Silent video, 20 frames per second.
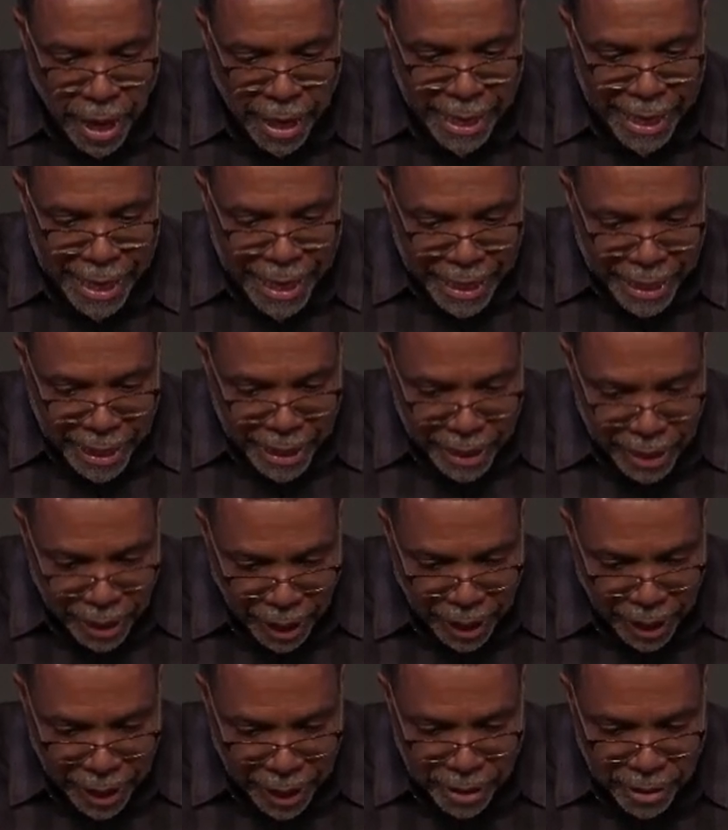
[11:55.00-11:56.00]

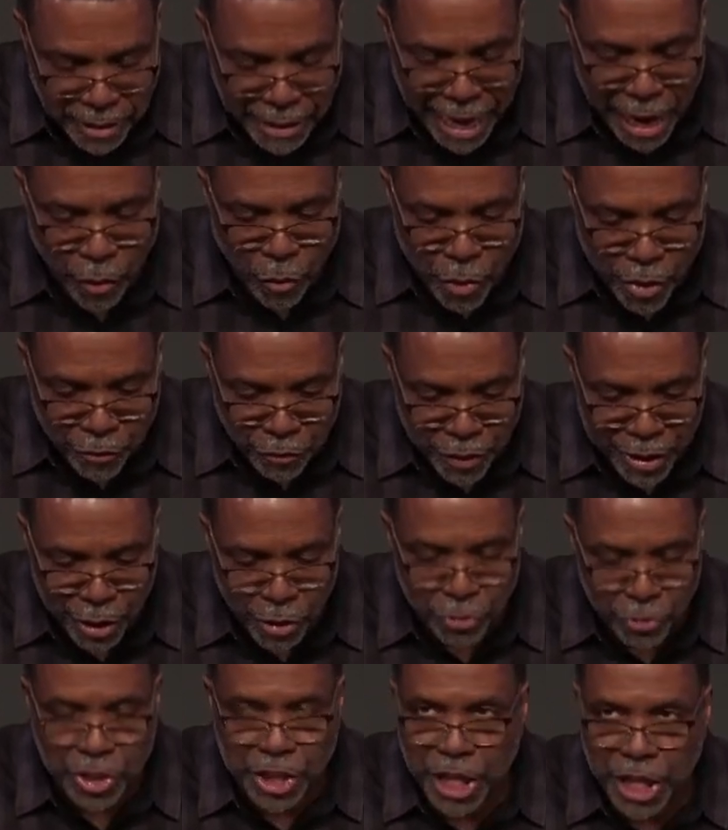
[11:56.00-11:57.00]
anything that
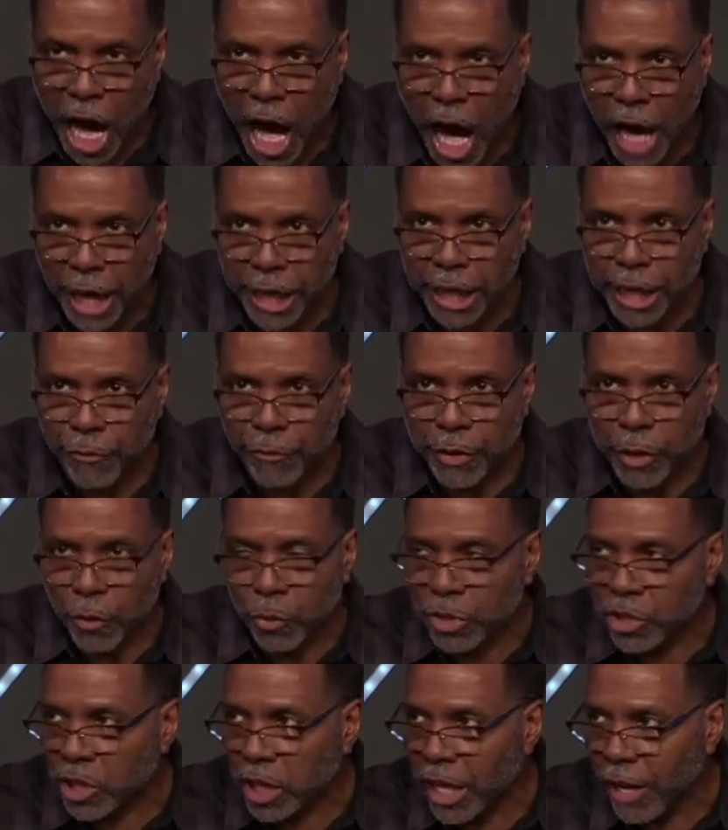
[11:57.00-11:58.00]
reveals God. If it
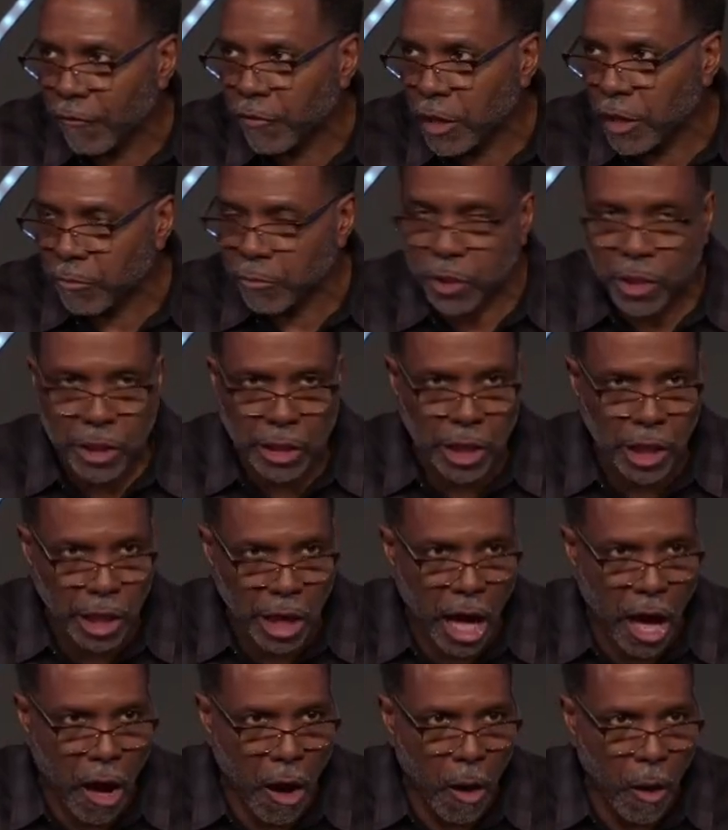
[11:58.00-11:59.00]
was left up to the
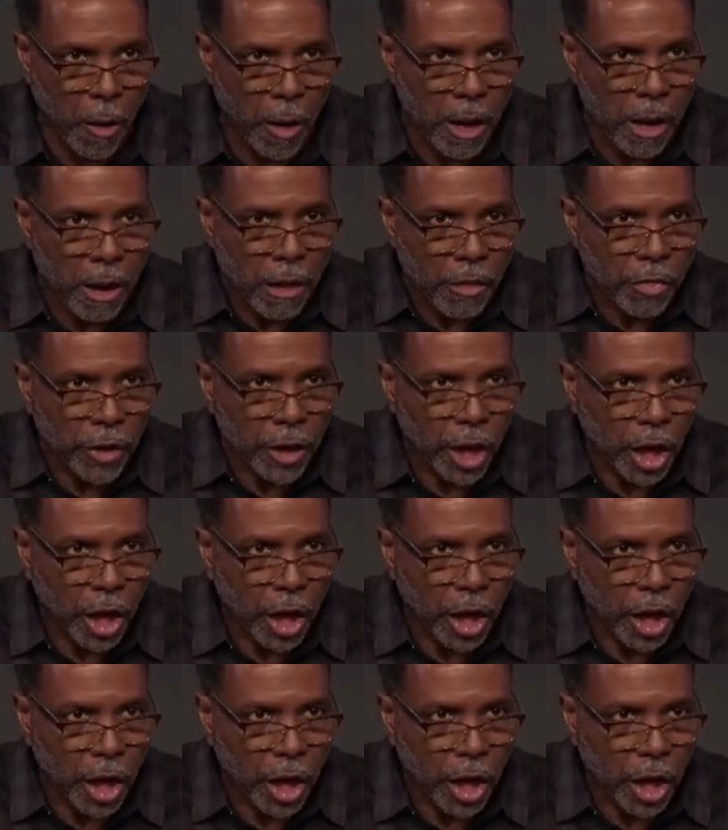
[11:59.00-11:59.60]
law, the